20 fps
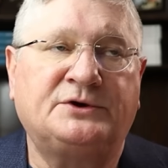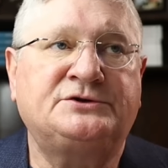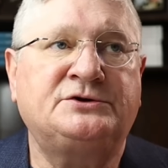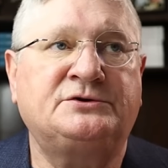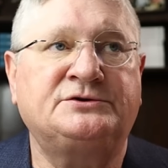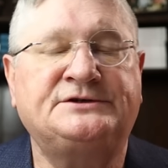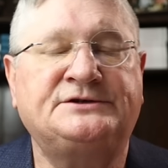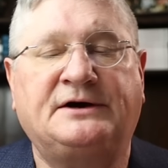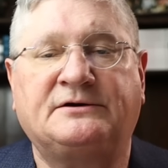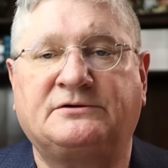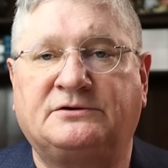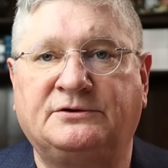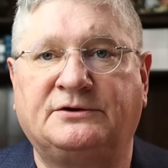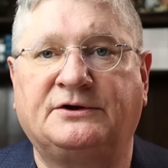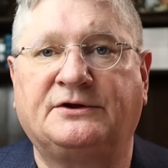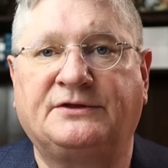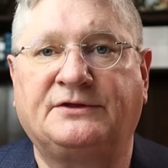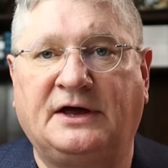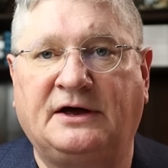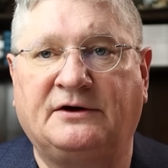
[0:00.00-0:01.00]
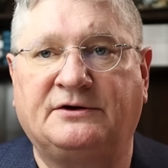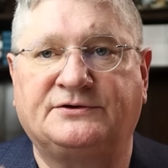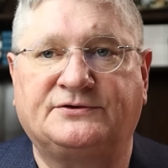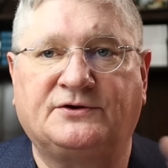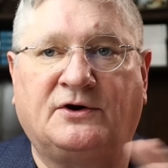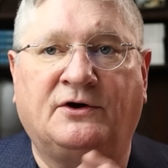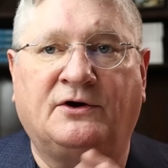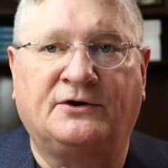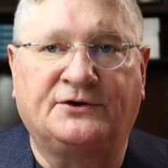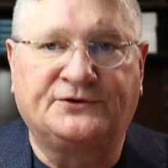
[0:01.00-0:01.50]
Well, it turns out glutathione is
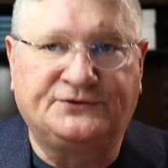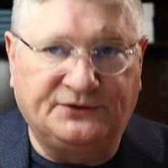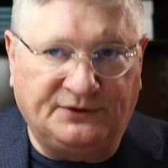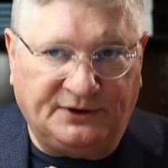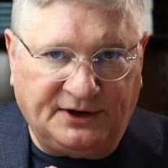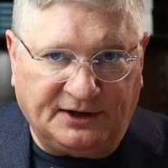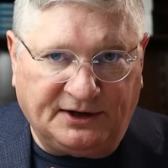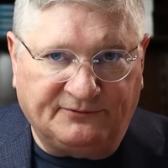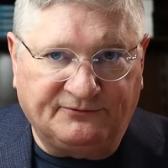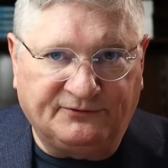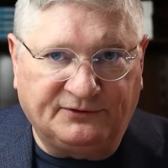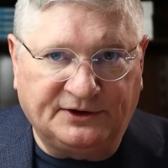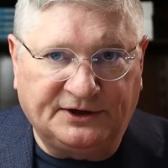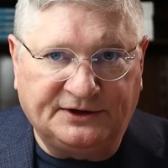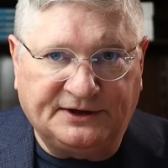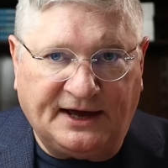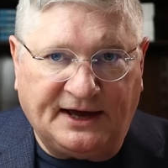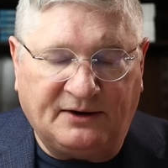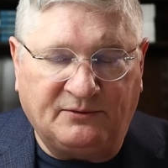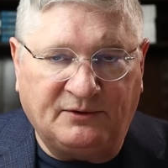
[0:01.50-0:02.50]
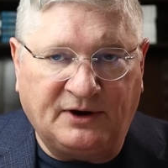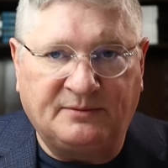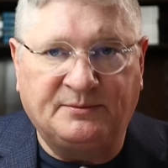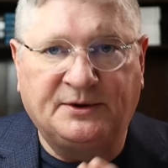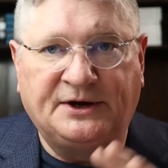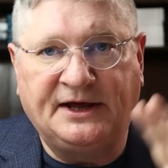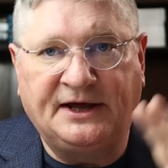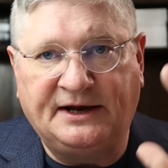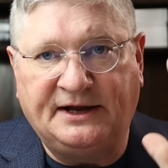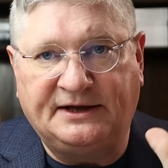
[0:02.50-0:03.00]
also helpful in that way,
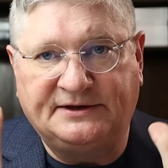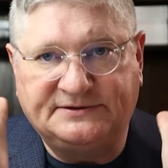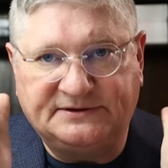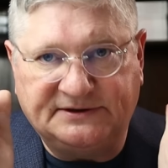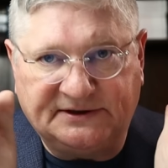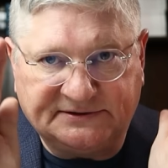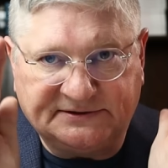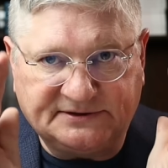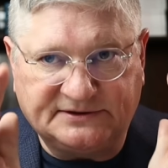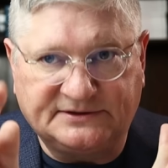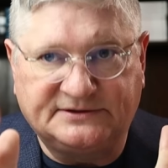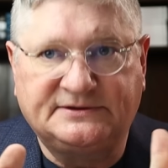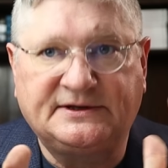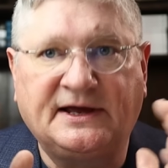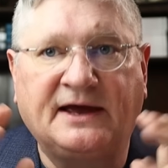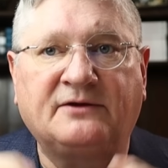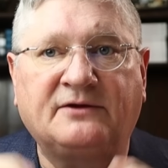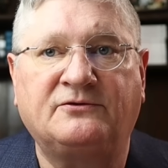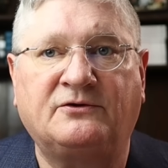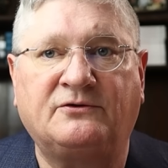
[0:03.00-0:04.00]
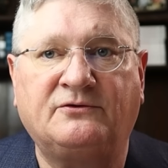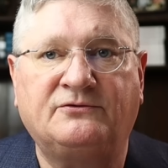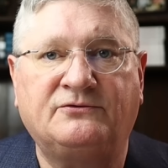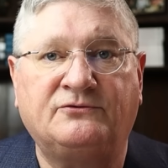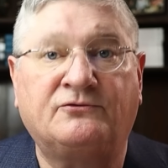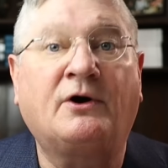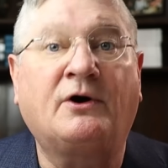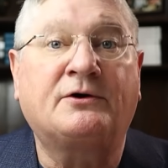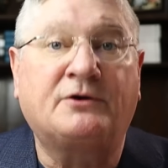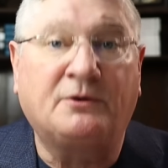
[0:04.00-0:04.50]
but NAC is the standard
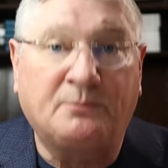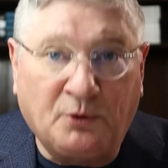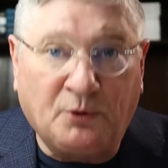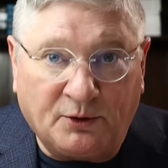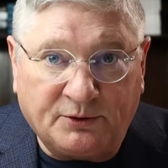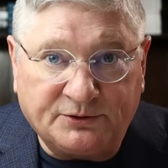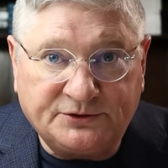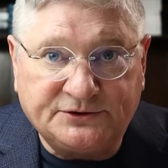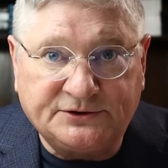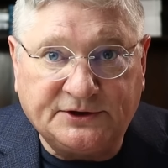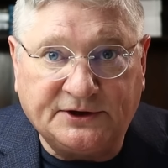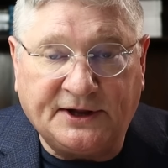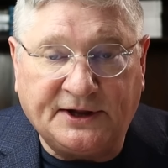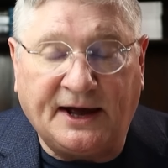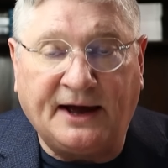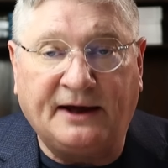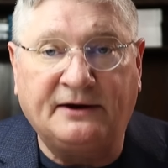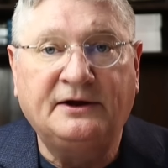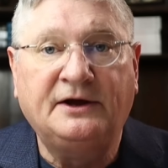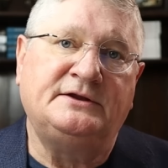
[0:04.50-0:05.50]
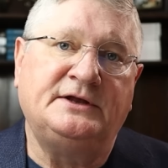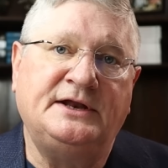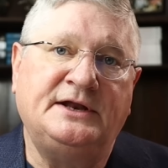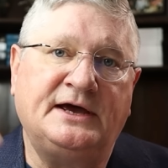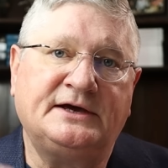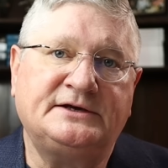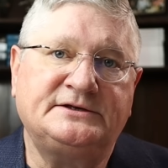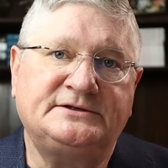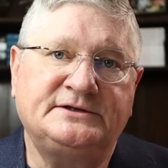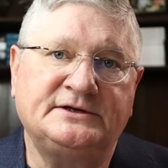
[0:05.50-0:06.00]
drug approach to that. The
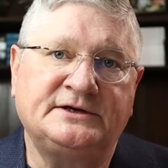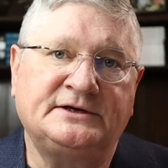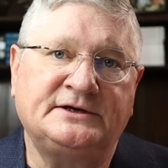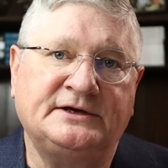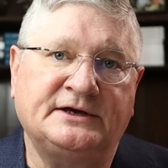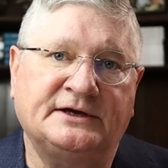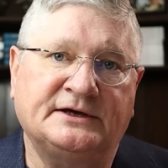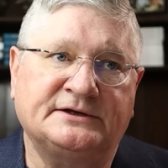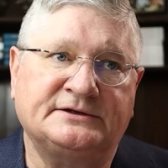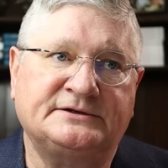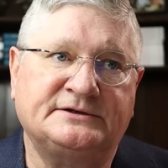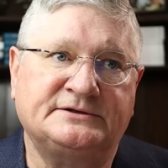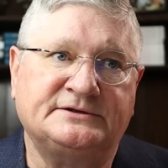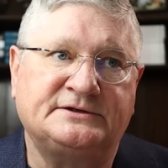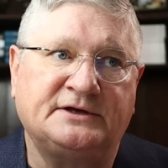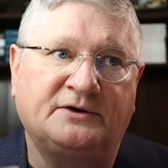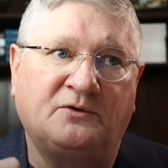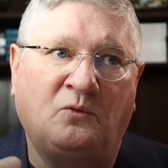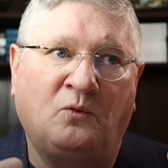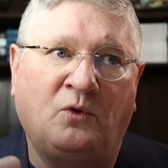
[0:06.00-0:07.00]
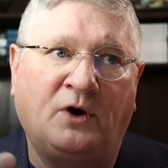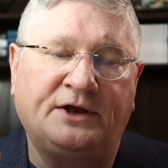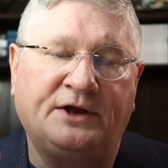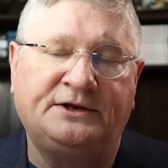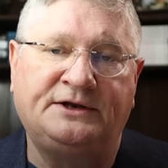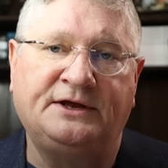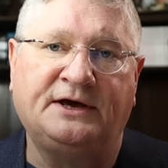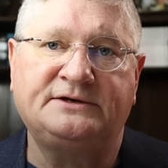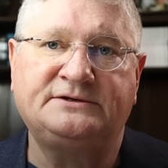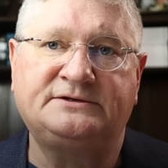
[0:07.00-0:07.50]
next thing is, is that
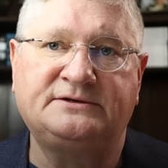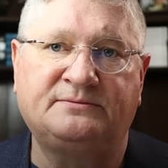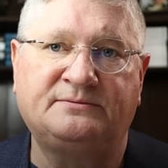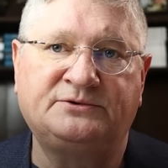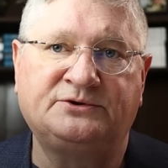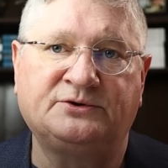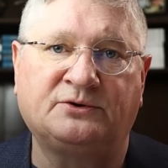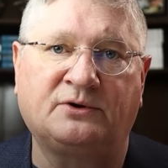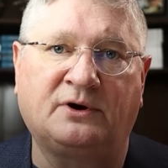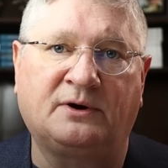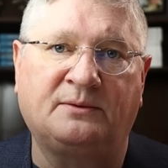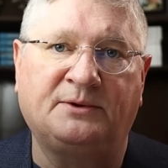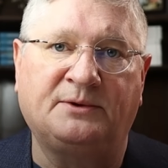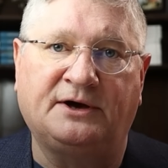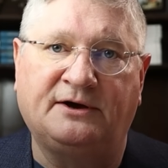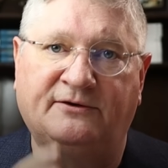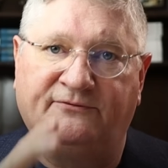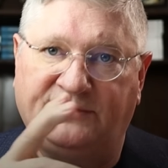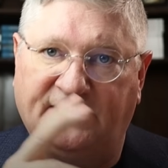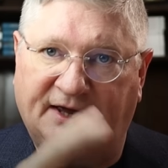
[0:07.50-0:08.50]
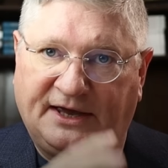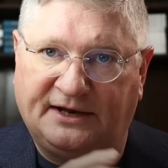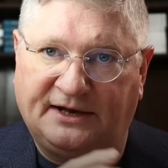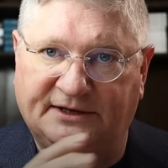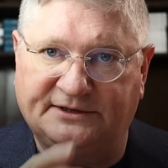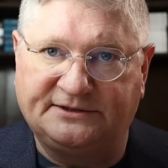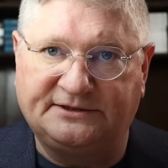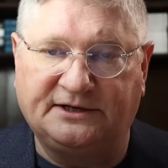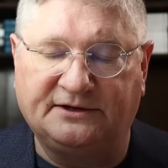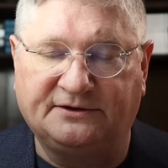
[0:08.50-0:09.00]
what does absorb of the
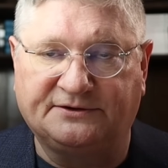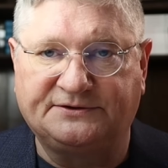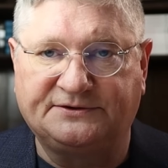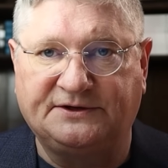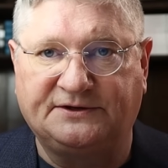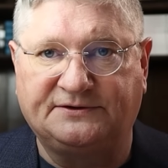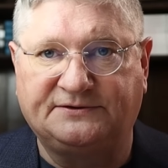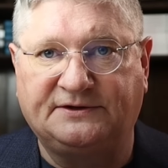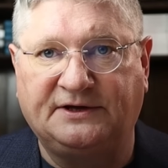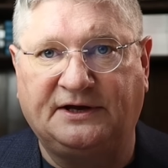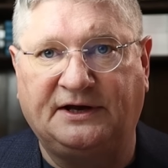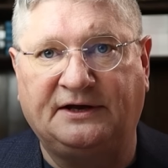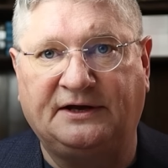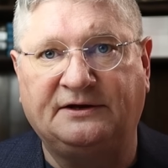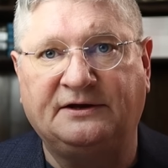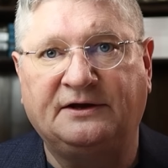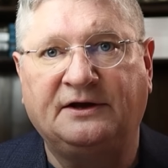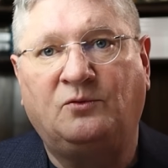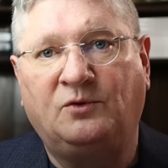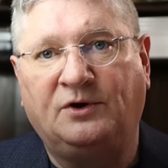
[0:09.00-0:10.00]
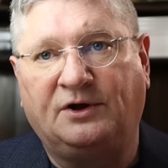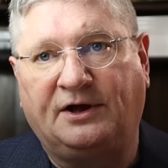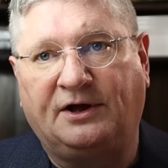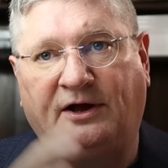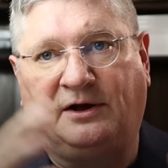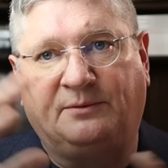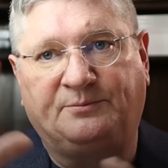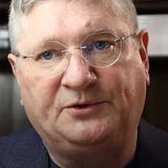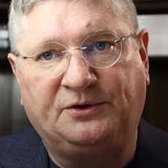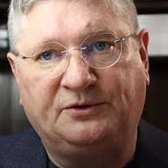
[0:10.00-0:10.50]
N-acetylcysteine will
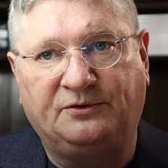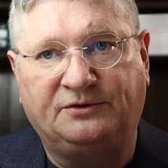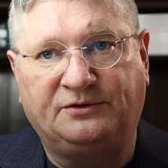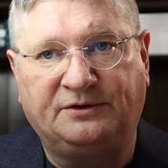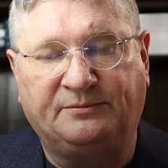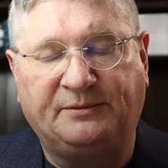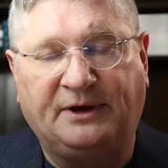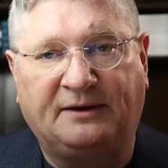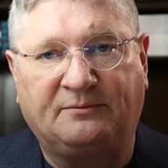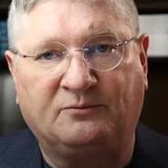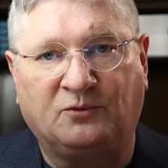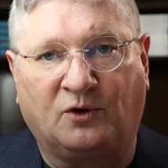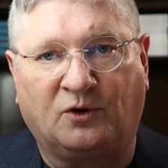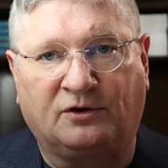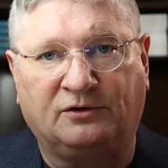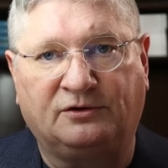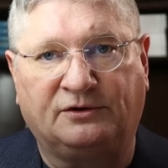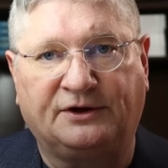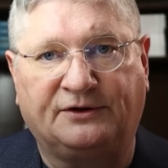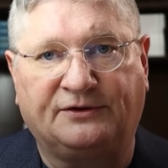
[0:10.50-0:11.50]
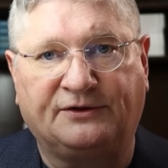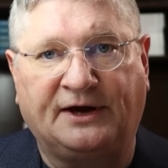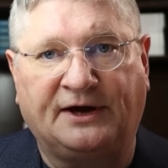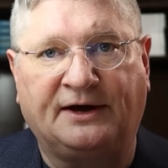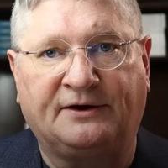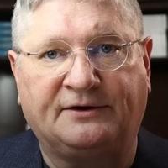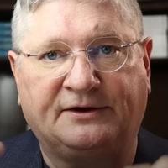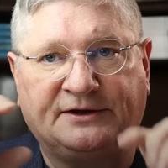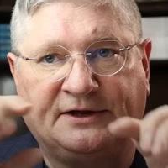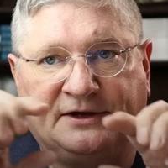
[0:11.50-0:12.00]
help you to make more
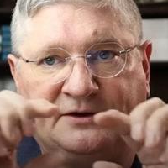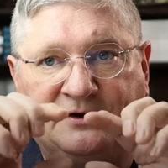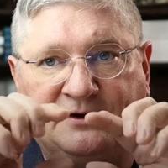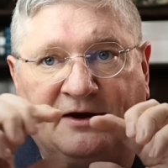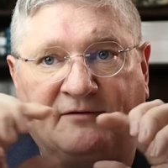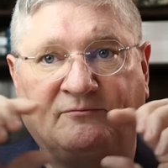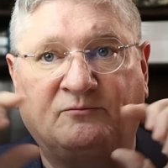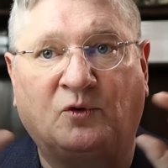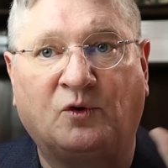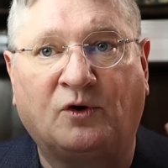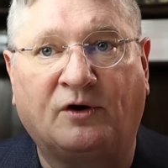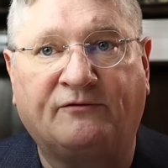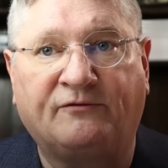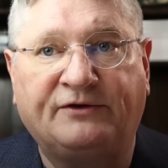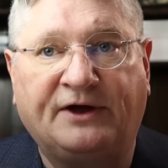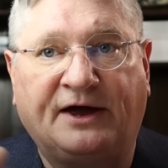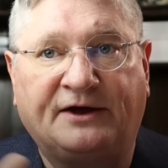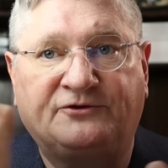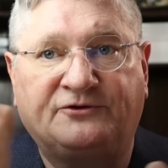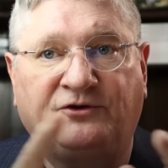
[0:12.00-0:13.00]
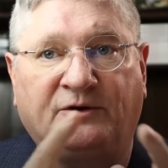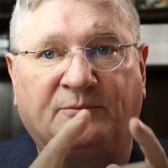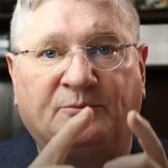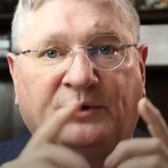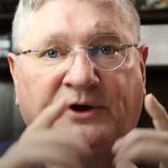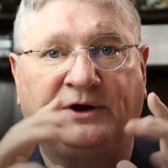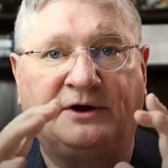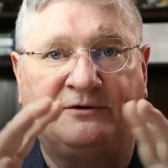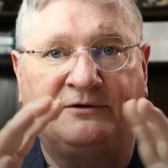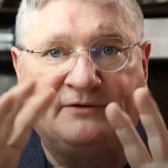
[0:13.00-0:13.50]
glutathione, and then you have more of that
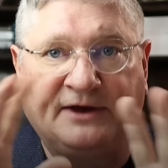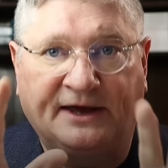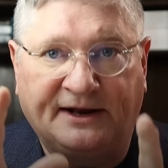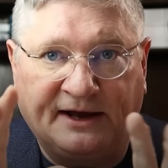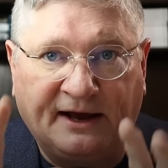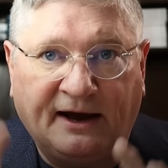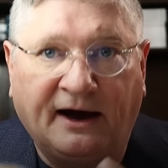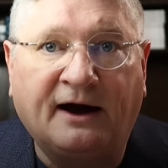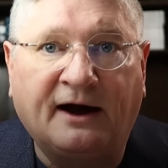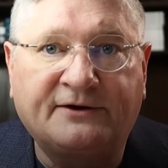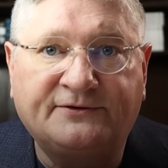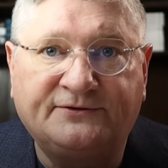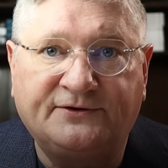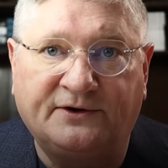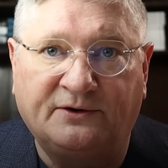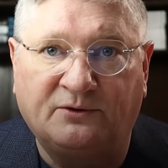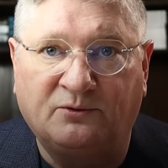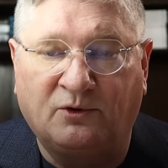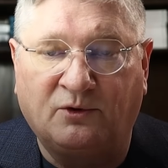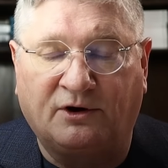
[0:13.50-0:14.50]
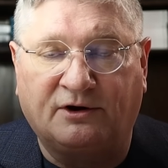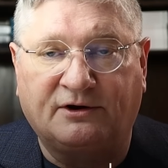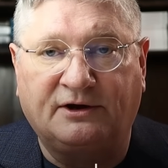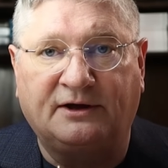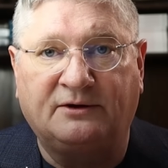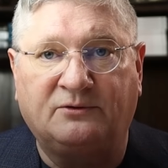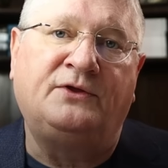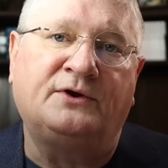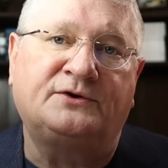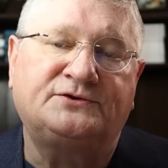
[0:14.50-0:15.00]
triplet of antioxidant
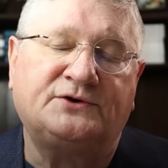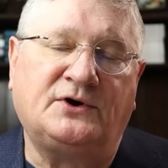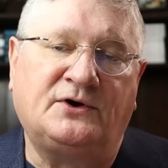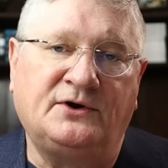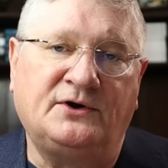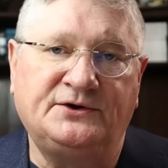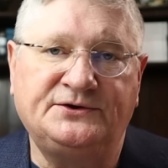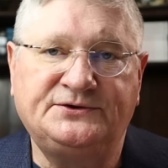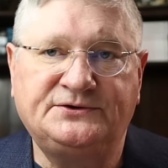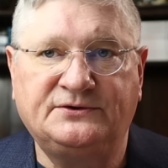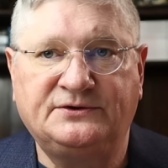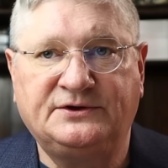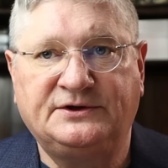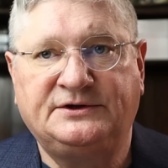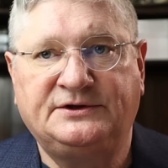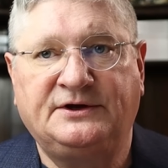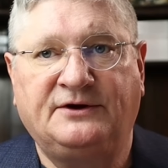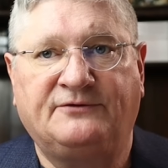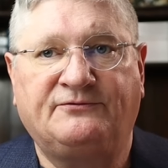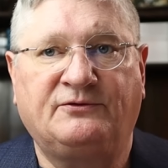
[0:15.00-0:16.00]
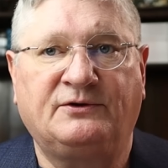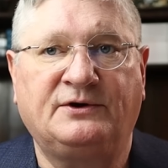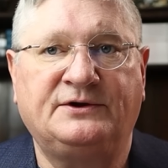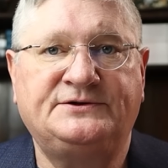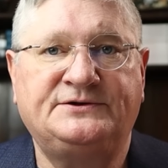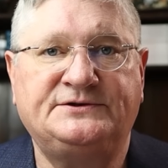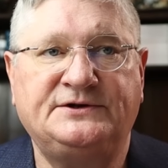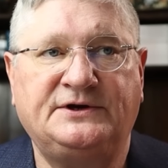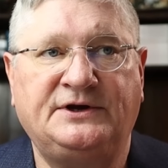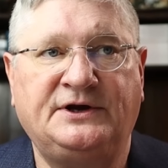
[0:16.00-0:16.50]
working. There's also the difference